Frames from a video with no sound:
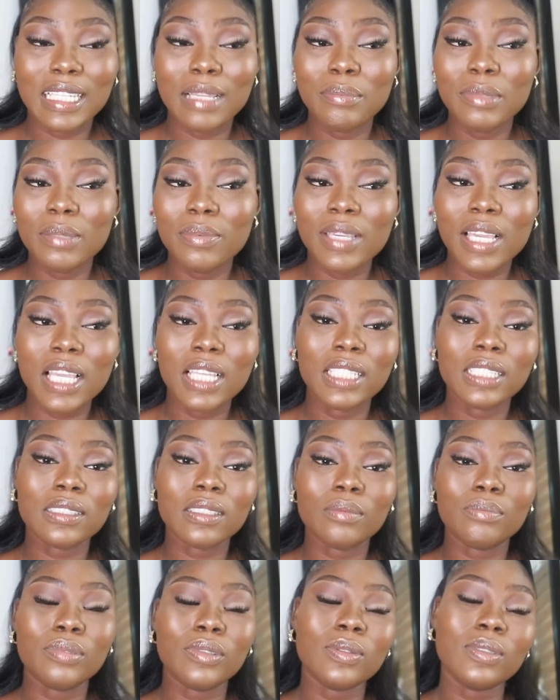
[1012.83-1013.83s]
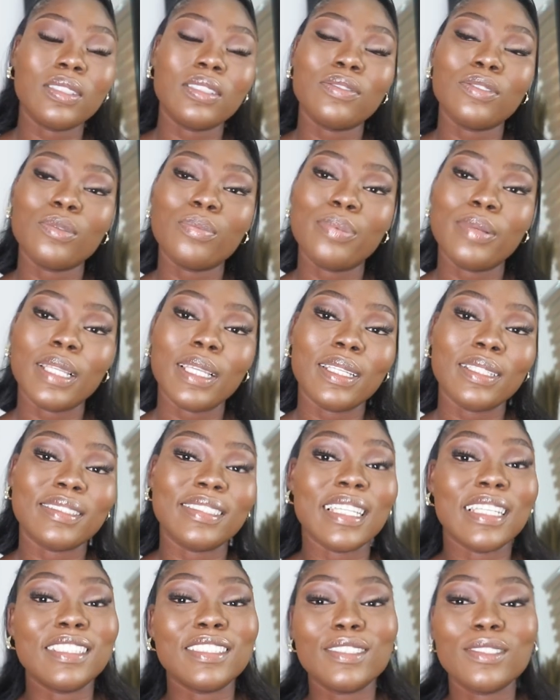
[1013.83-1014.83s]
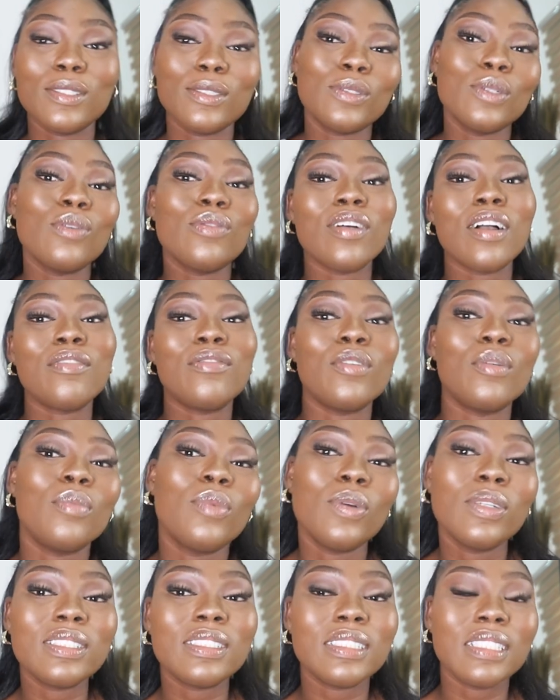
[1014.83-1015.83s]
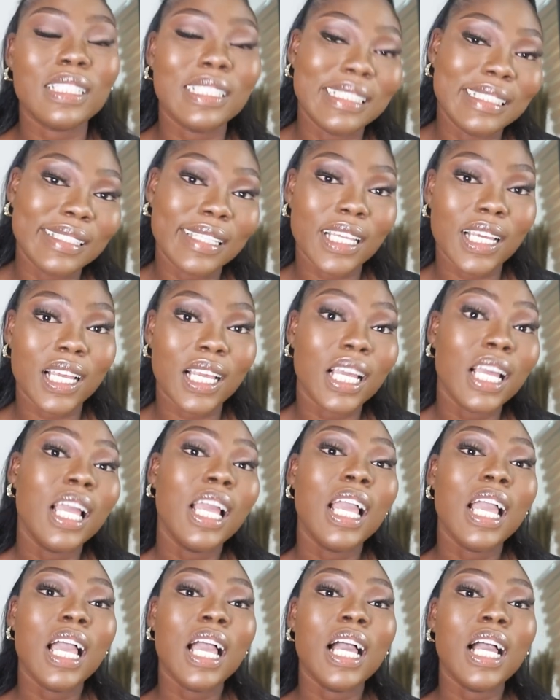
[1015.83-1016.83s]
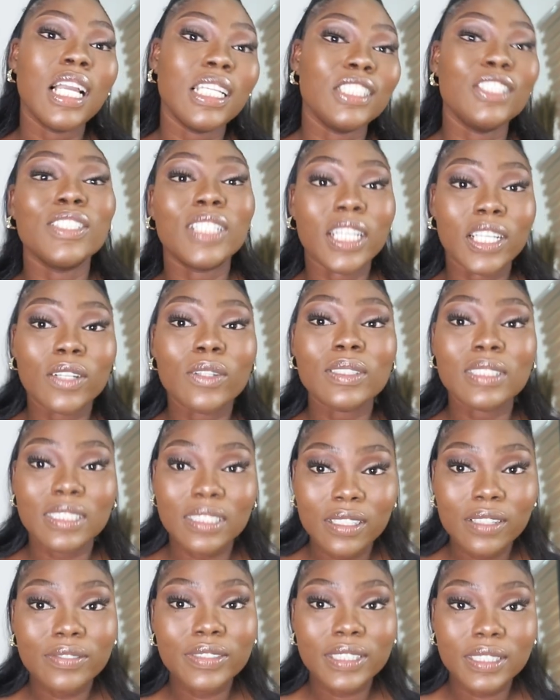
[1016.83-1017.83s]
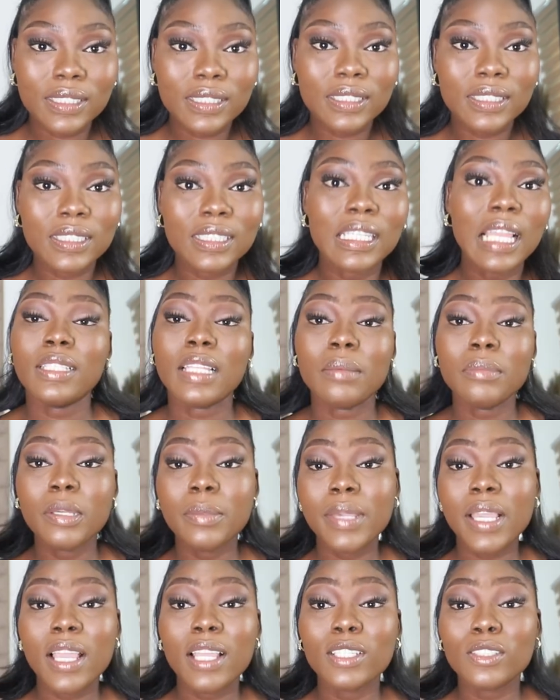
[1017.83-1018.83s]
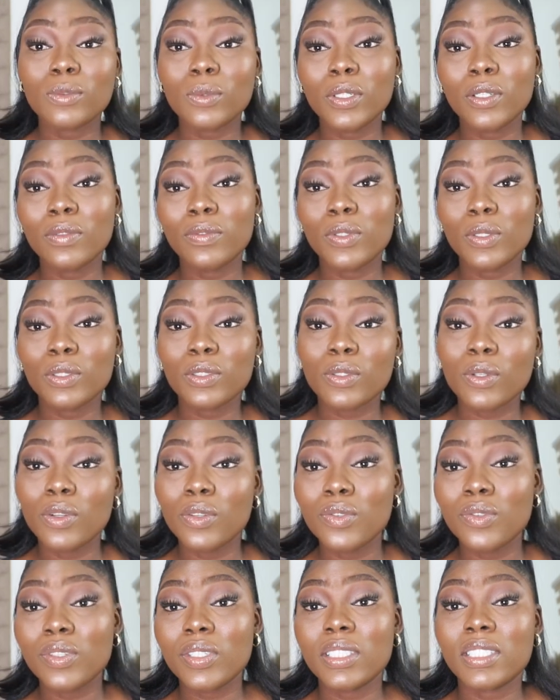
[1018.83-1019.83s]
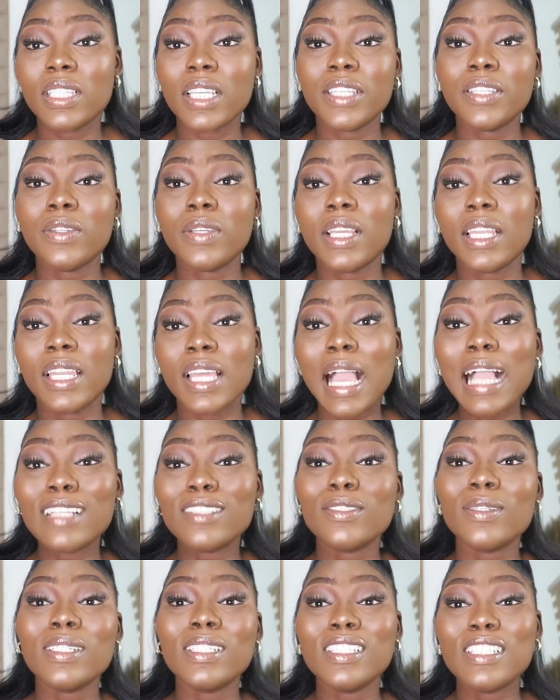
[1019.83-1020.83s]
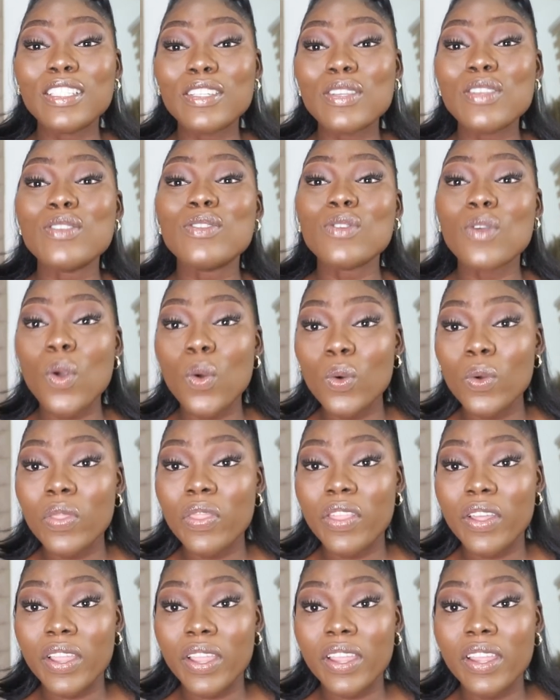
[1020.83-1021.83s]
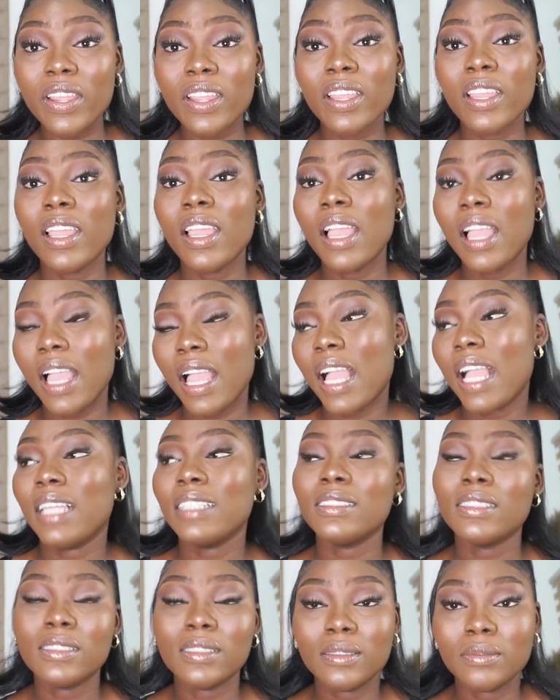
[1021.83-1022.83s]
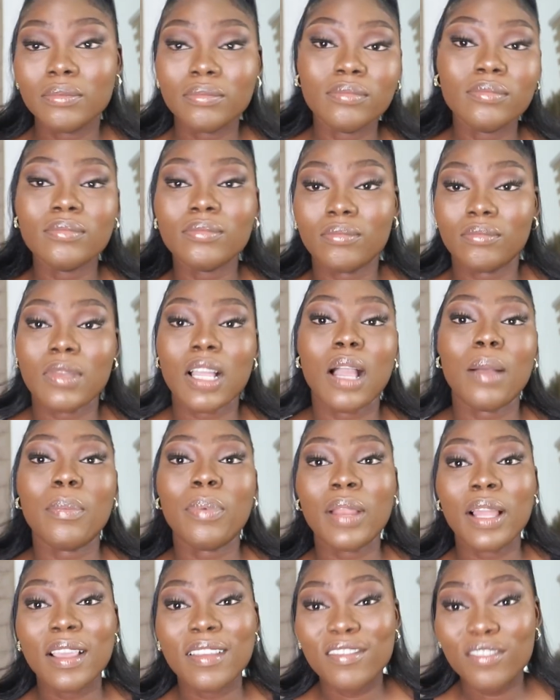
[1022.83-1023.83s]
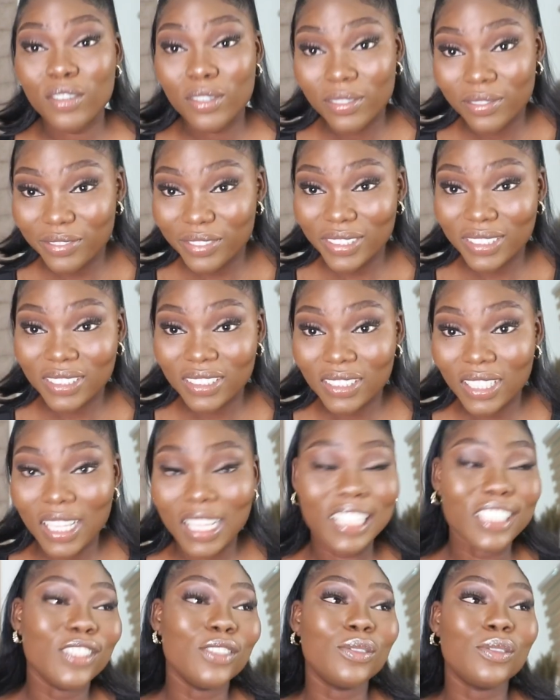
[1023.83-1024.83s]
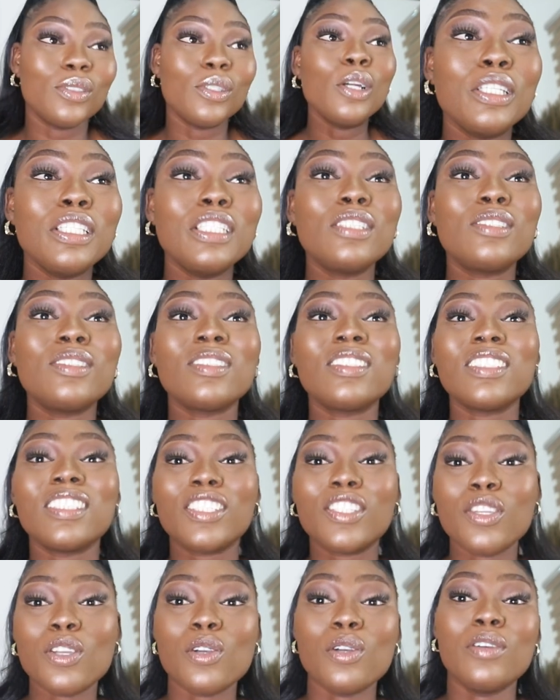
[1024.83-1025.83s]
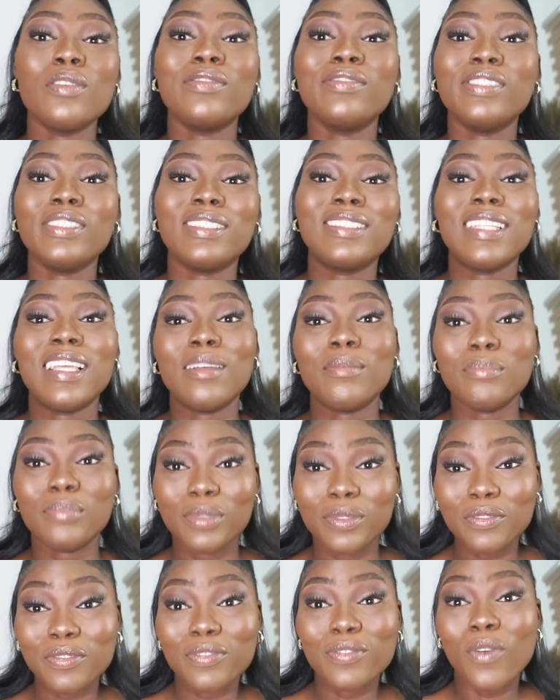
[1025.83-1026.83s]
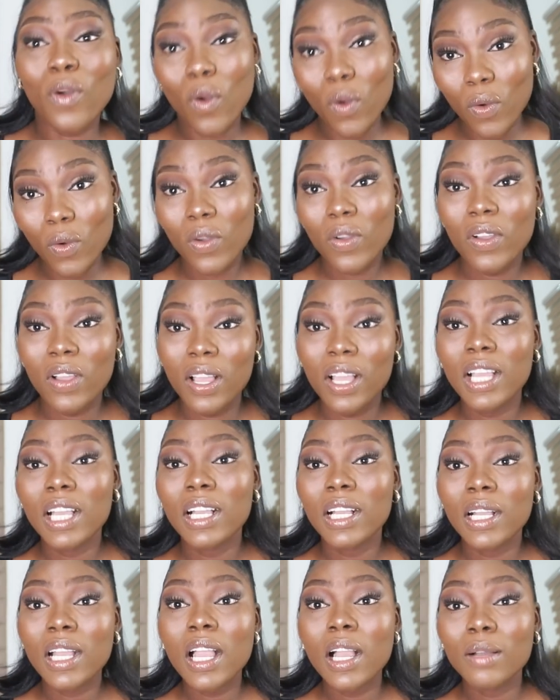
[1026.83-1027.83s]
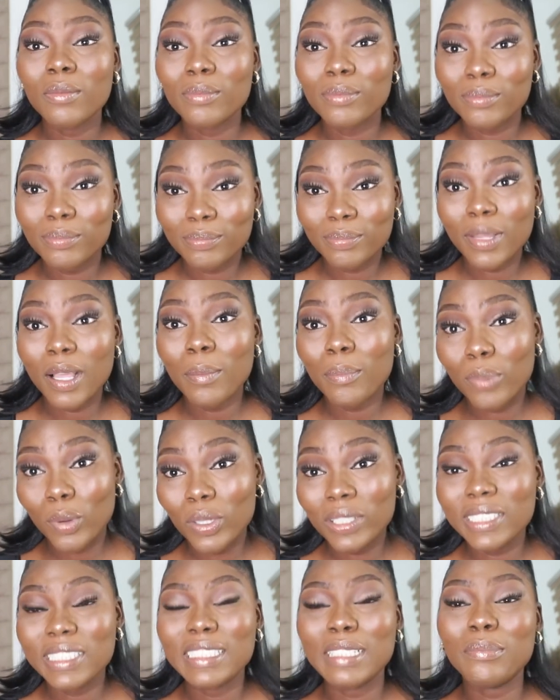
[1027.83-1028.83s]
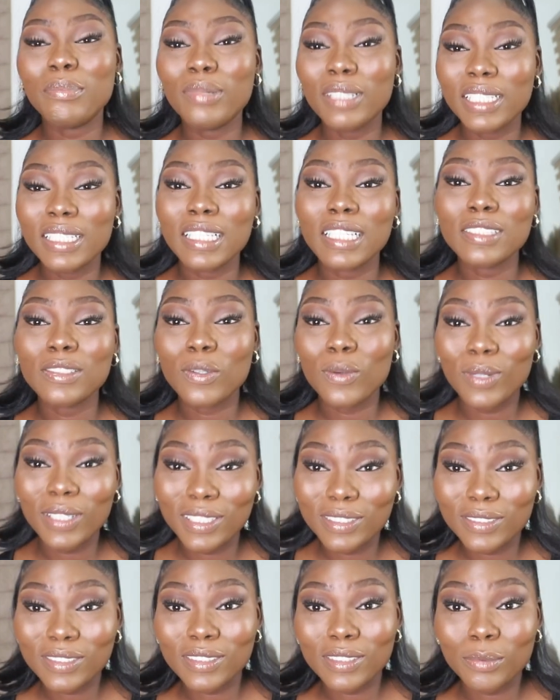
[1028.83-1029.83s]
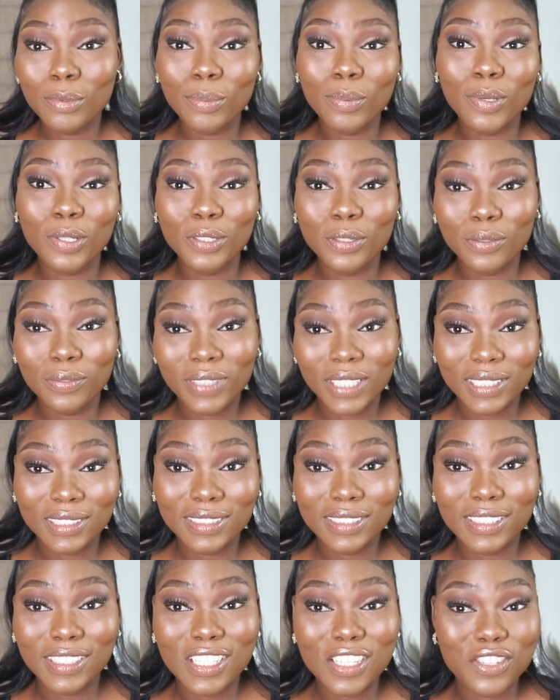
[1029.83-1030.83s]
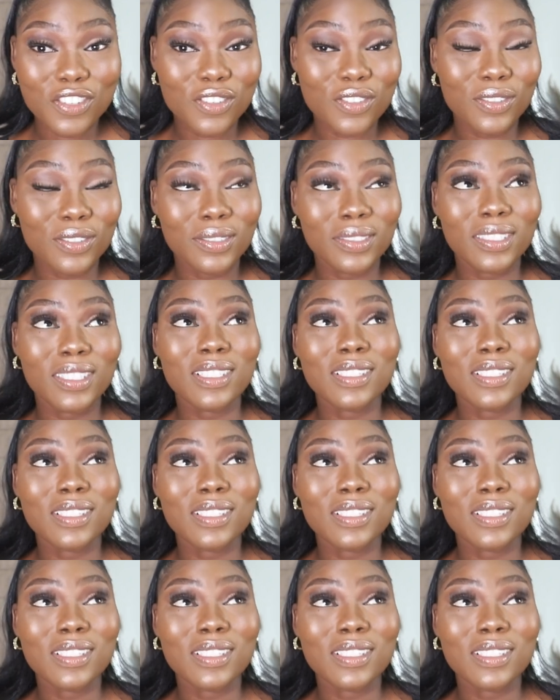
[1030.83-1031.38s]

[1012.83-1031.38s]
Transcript: Namibia is a beautiful place that is not so far from us either and you can consider visiting. Namibia is one of those countries that you can actually just go there and um, apply for a visa. You do need to secure a visa before um, boarding a plane and going to the point of destination.